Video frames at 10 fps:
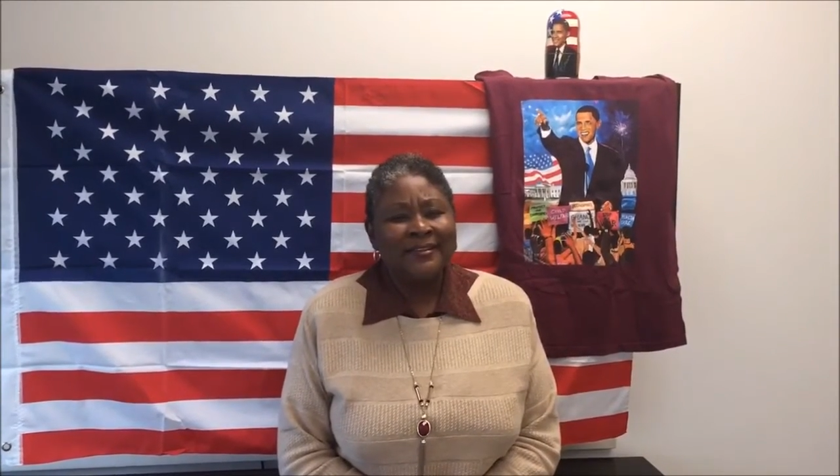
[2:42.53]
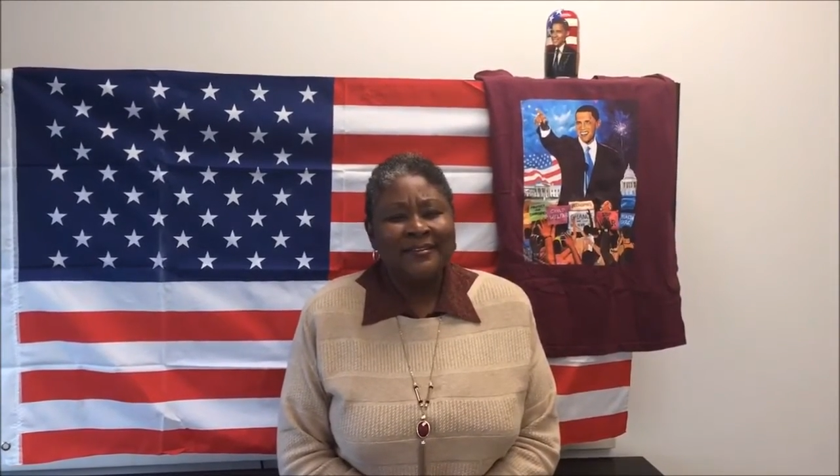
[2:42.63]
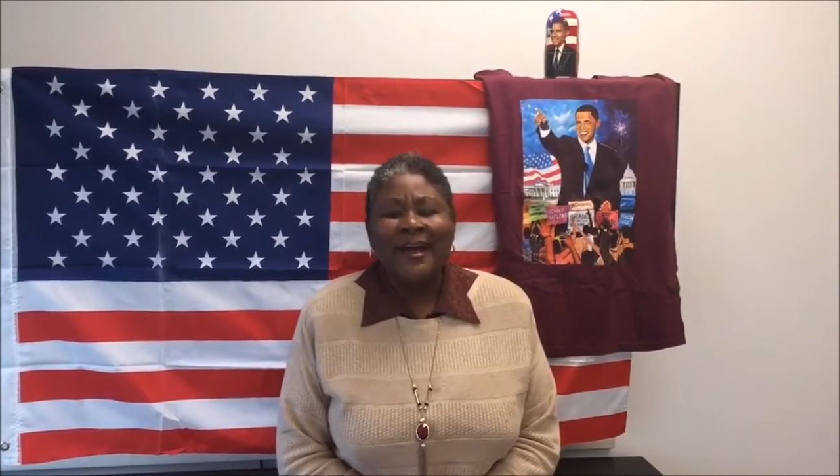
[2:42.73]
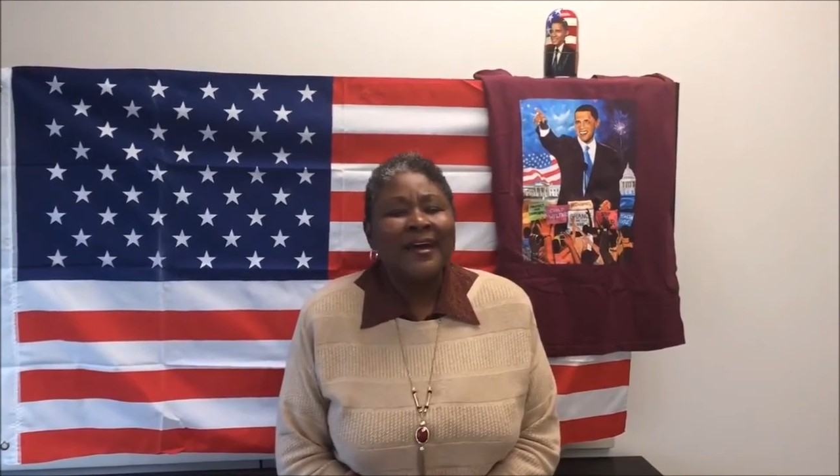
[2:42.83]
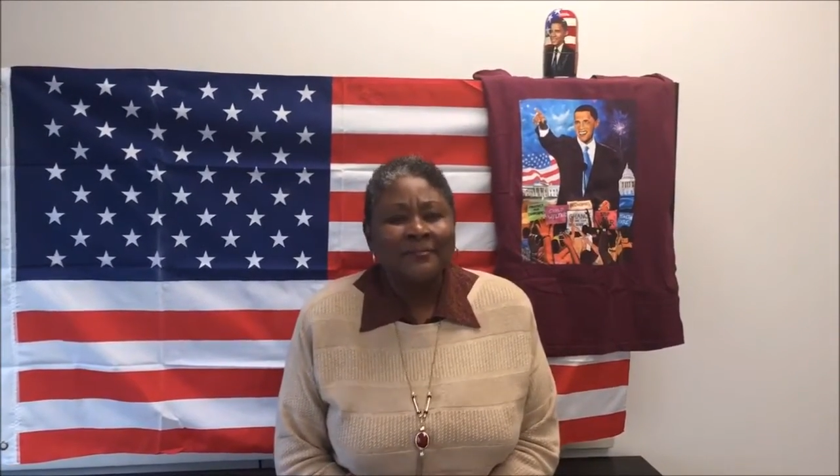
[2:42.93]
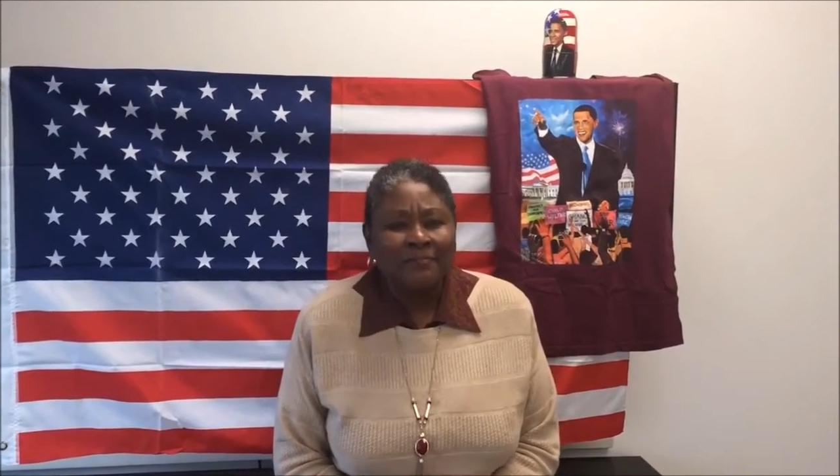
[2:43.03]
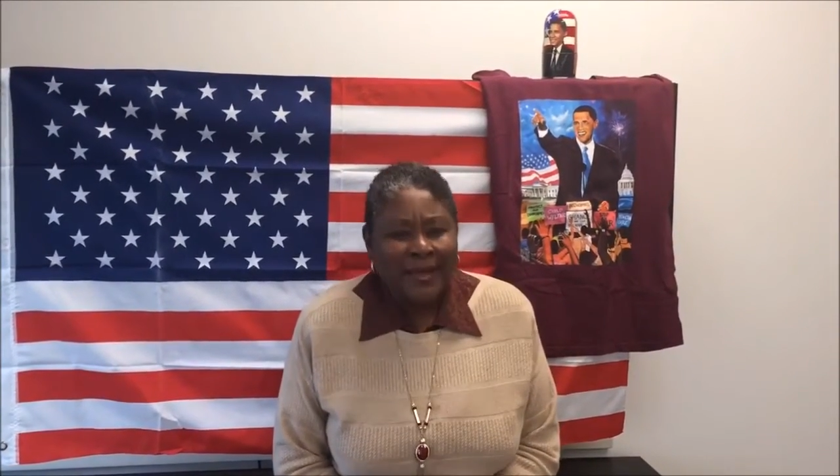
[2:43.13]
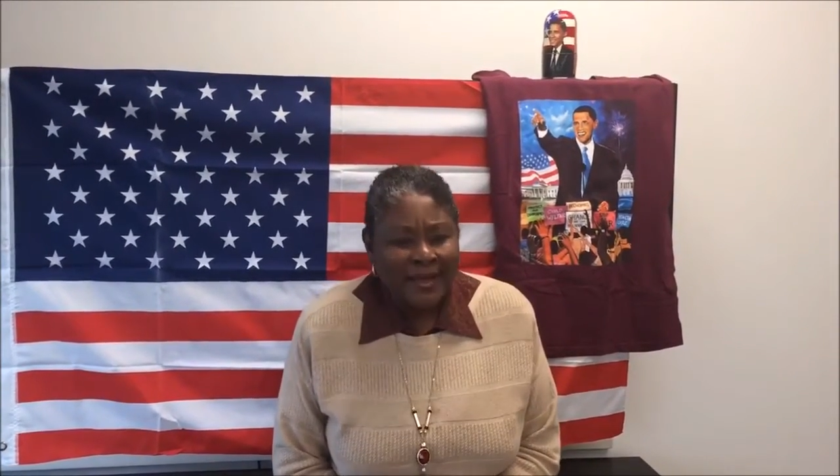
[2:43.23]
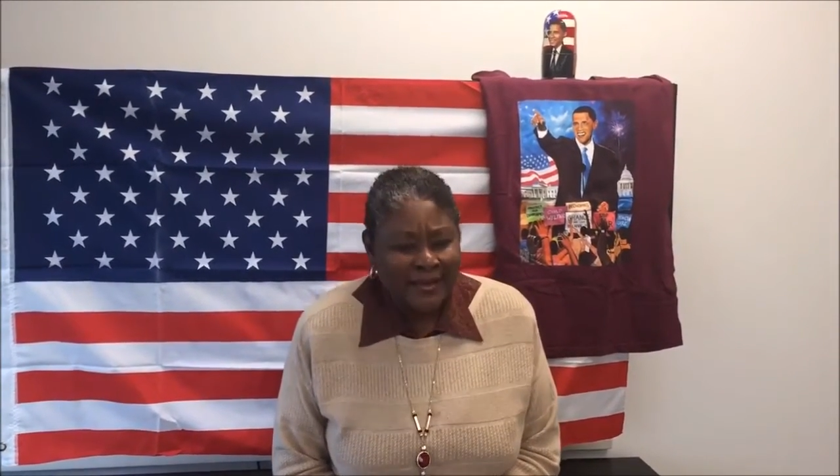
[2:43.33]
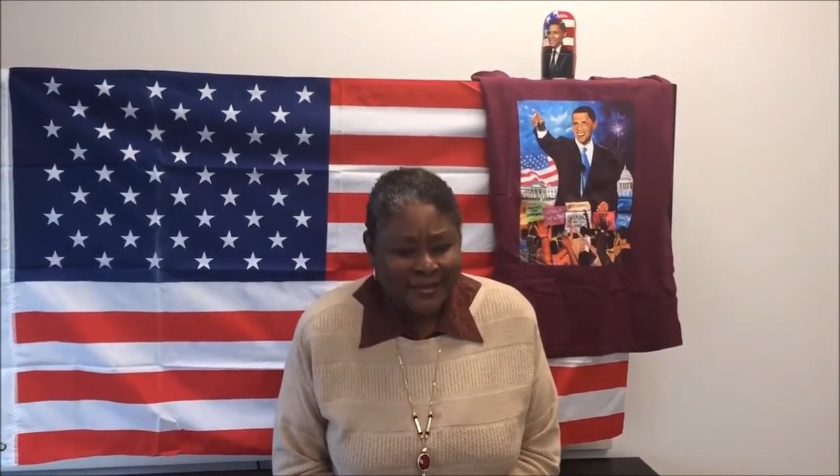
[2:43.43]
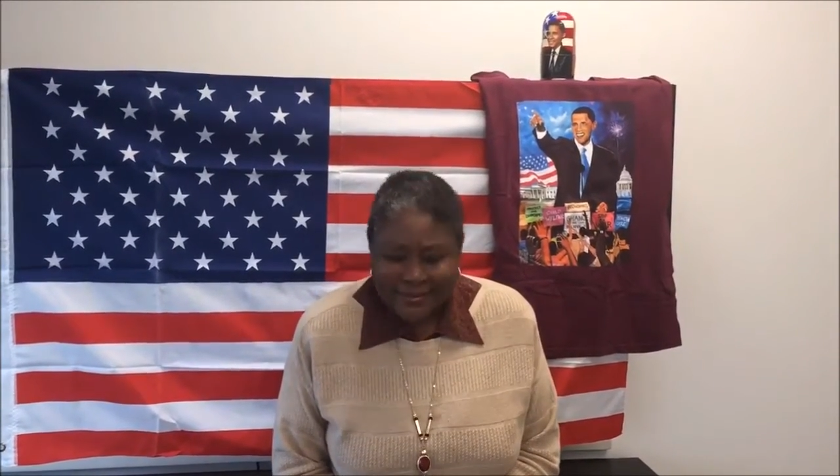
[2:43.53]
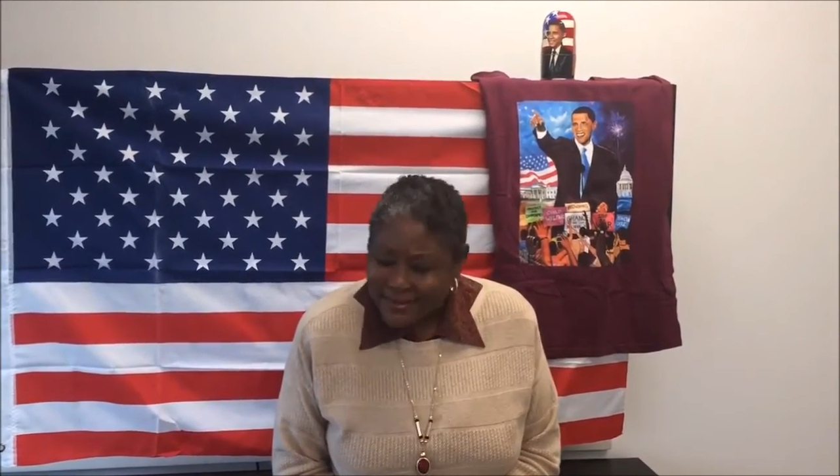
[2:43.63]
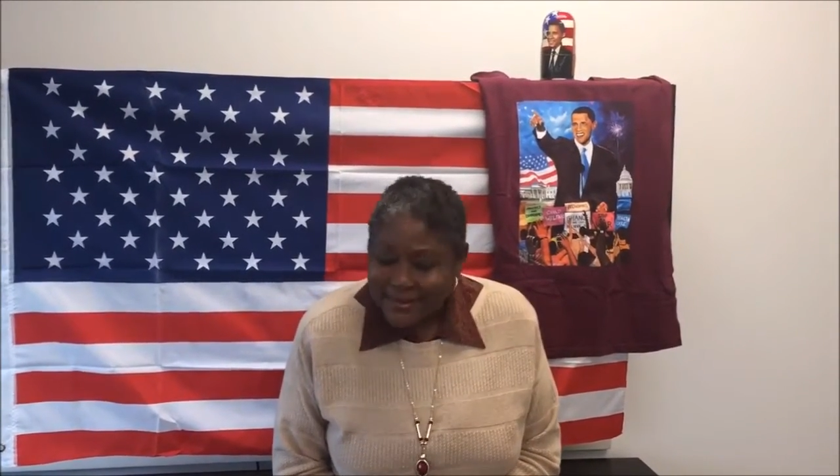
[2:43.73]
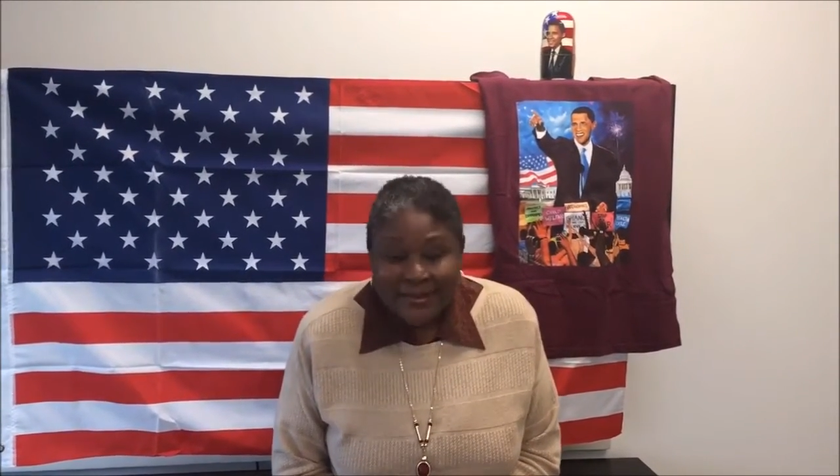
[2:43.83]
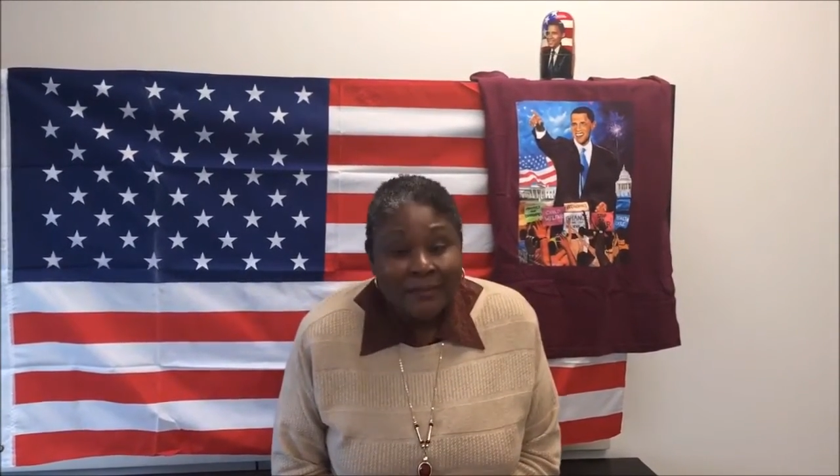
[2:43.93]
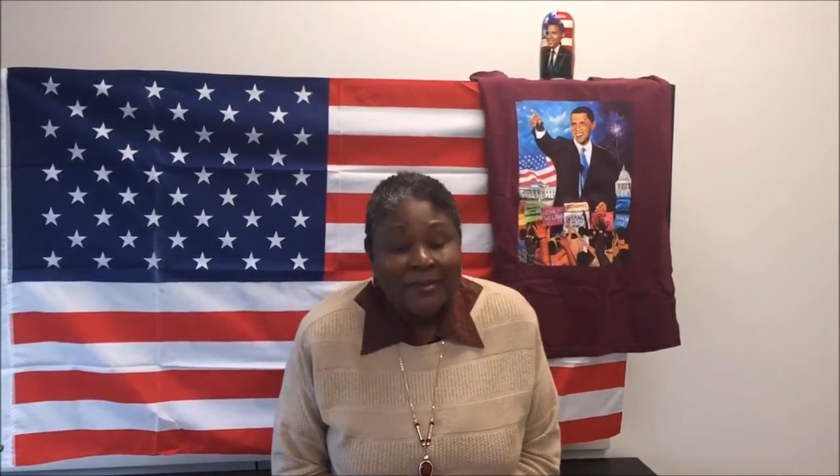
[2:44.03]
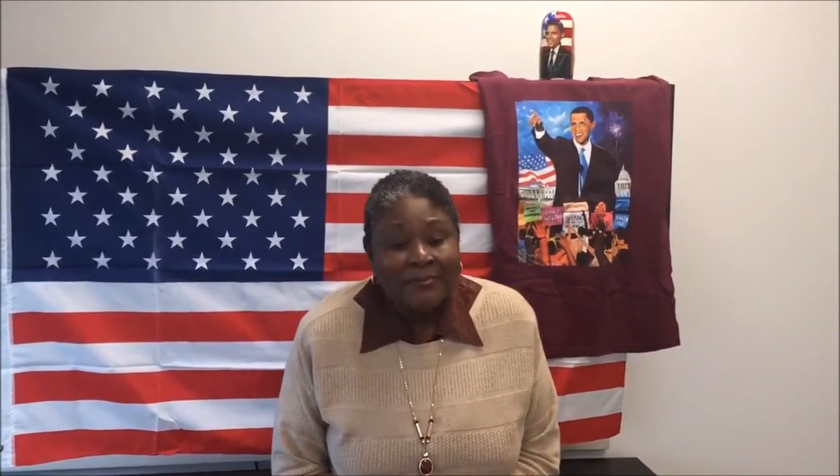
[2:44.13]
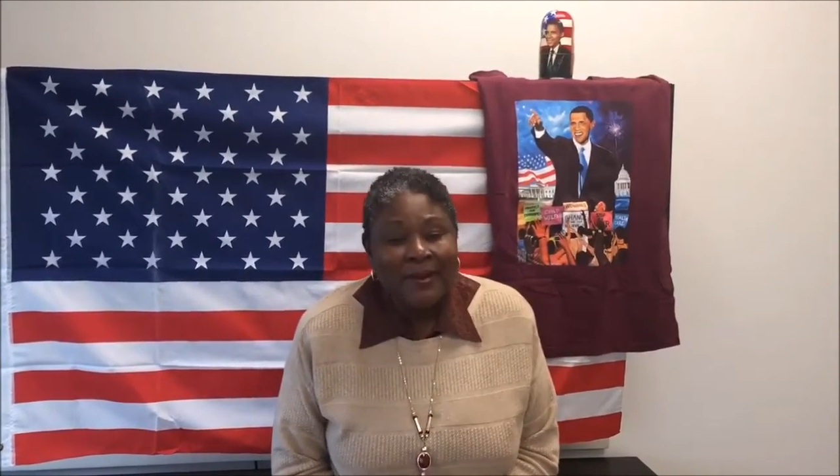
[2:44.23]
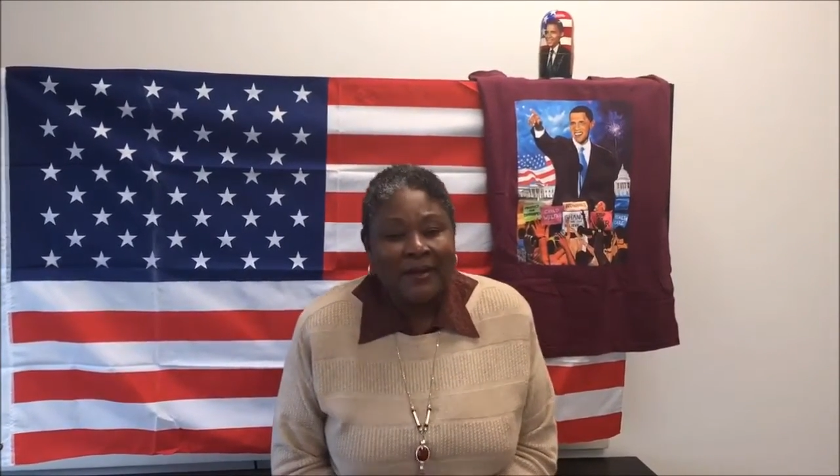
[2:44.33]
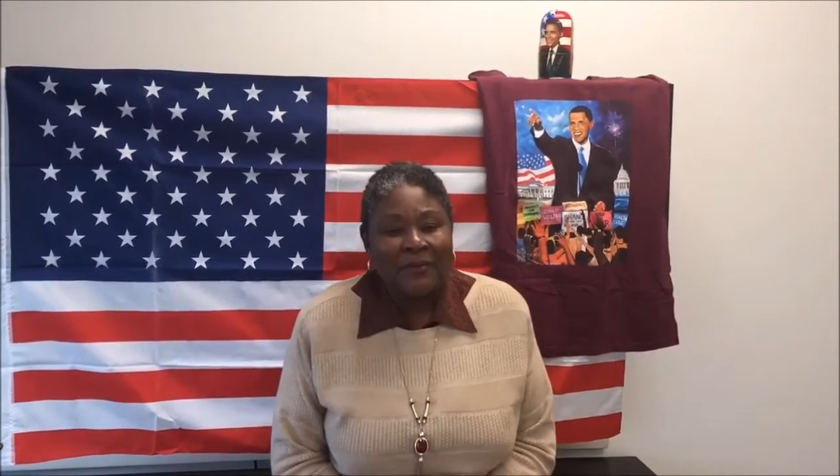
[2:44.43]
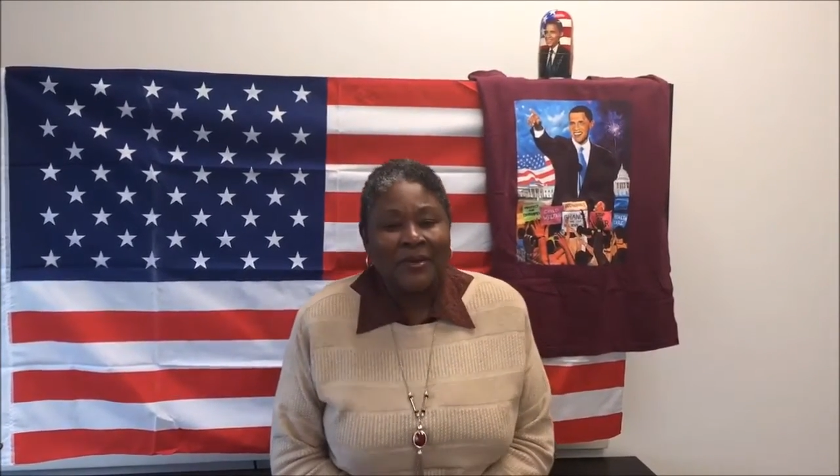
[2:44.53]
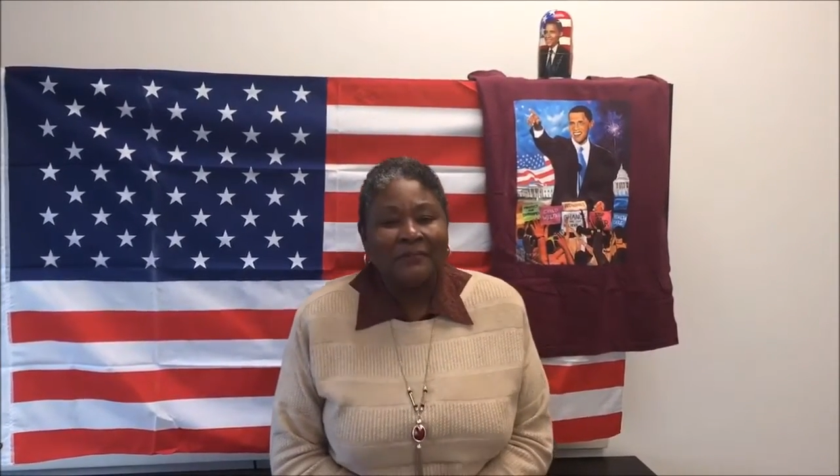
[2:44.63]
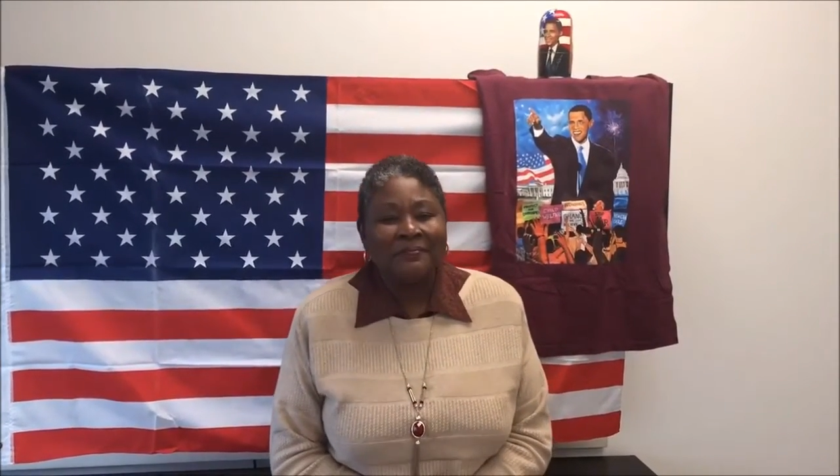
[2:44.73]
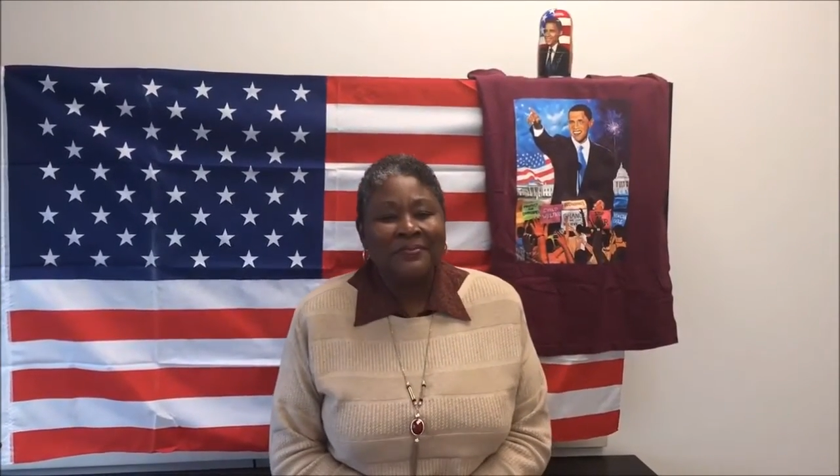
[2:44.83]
not by economic power,